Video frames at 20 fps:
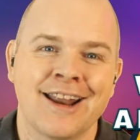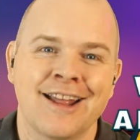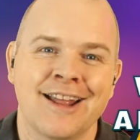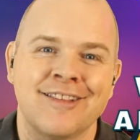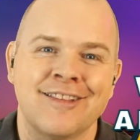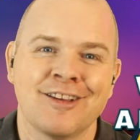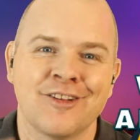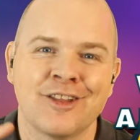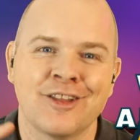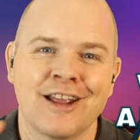And
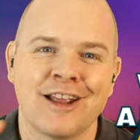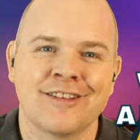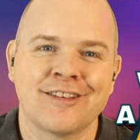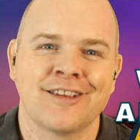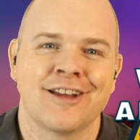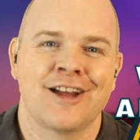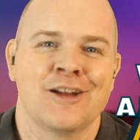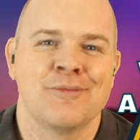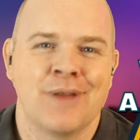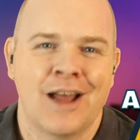until the
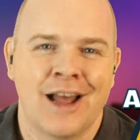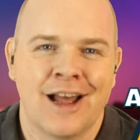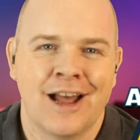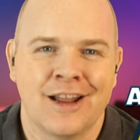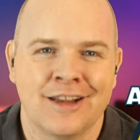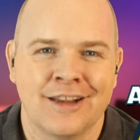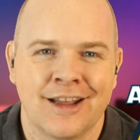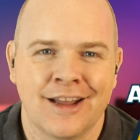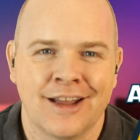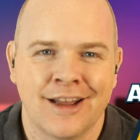next time,
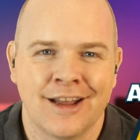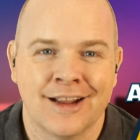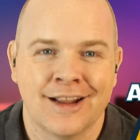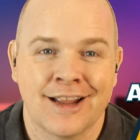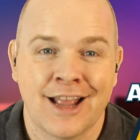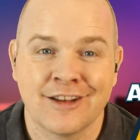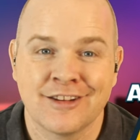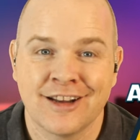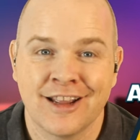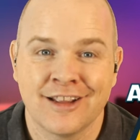I'll uh,
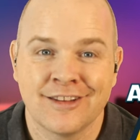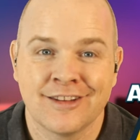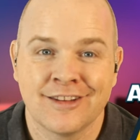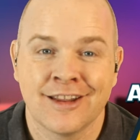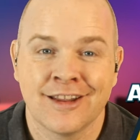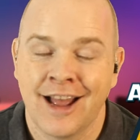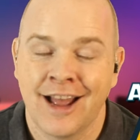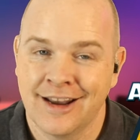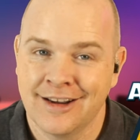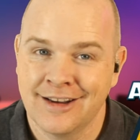catch you
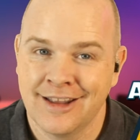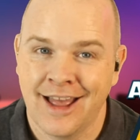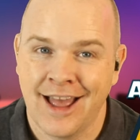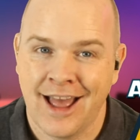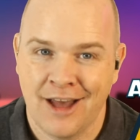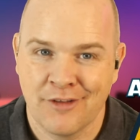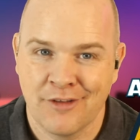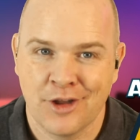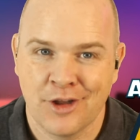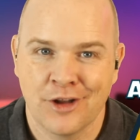later and
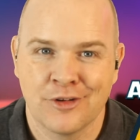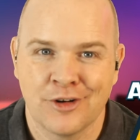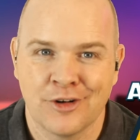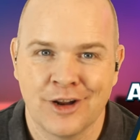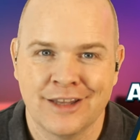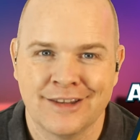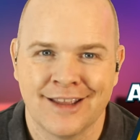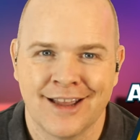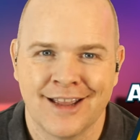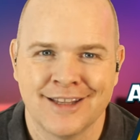have a
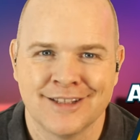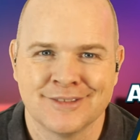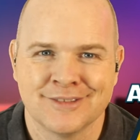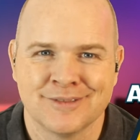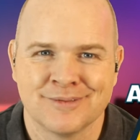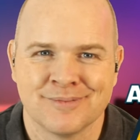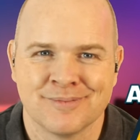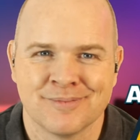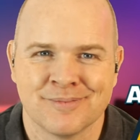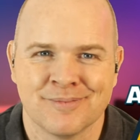great day.
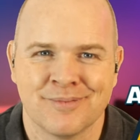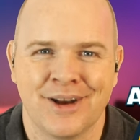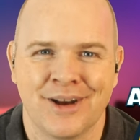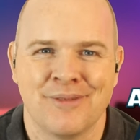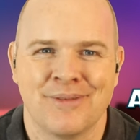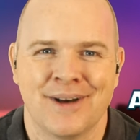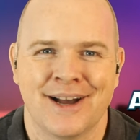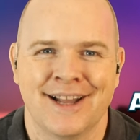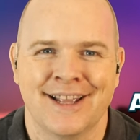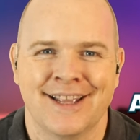
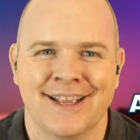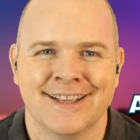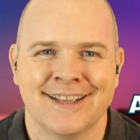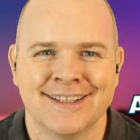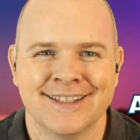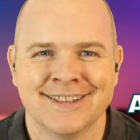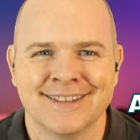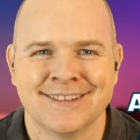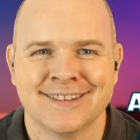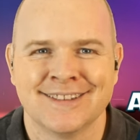Bye
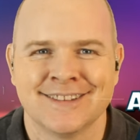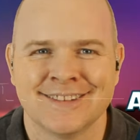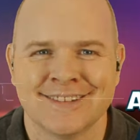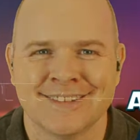bye.